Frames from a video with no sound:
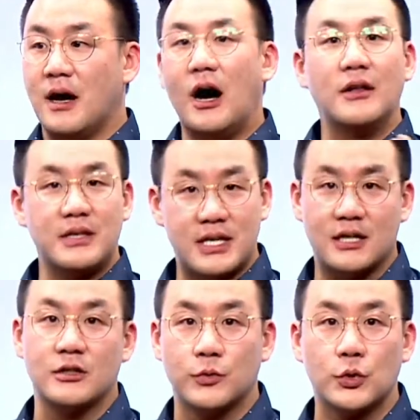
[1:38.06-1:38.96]

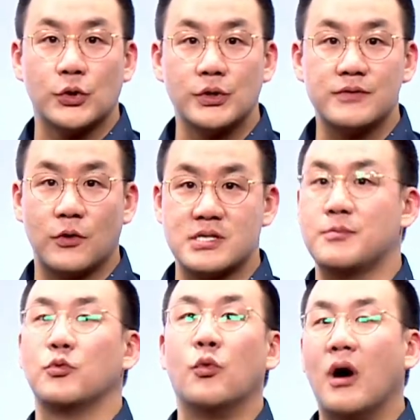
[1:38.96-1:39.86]
uncountable goods, for
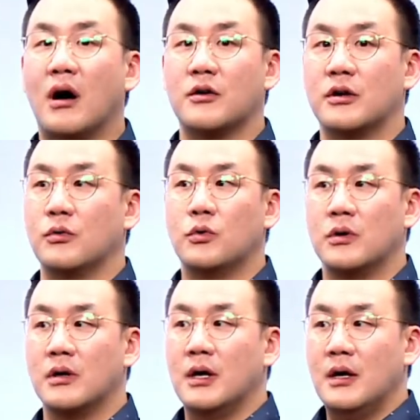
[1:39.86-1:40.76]
example, water
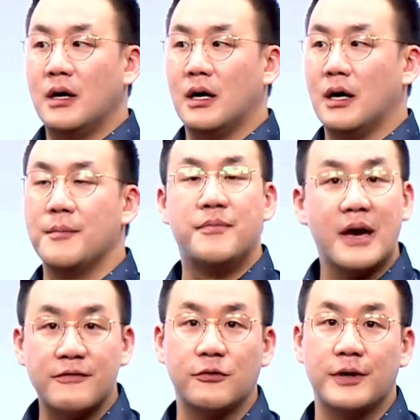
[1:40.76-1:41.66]
or a
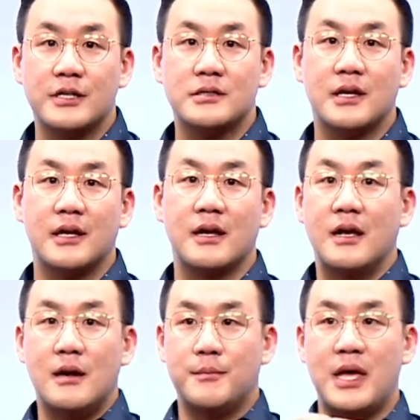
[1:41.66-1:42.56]
beverage, then
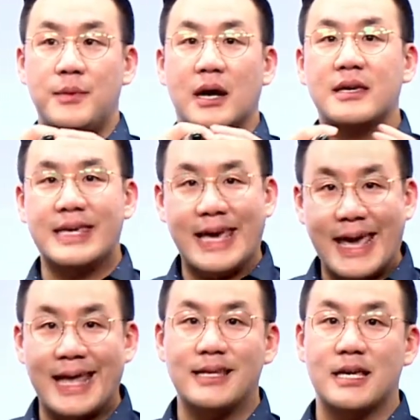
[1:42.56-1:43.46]
maybe a
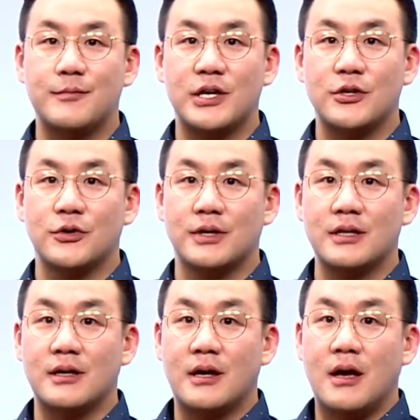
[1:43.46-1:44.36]
can be a
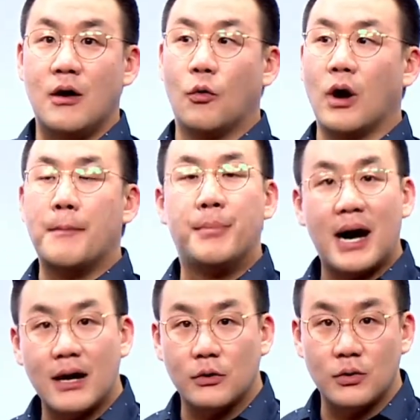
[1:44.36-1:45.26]
unit or a
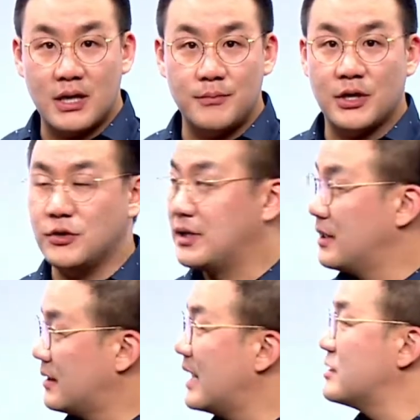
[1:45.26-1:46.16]
bottle can be a unit.
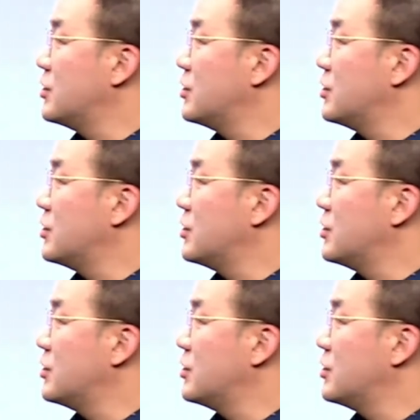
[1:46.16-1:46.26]
That's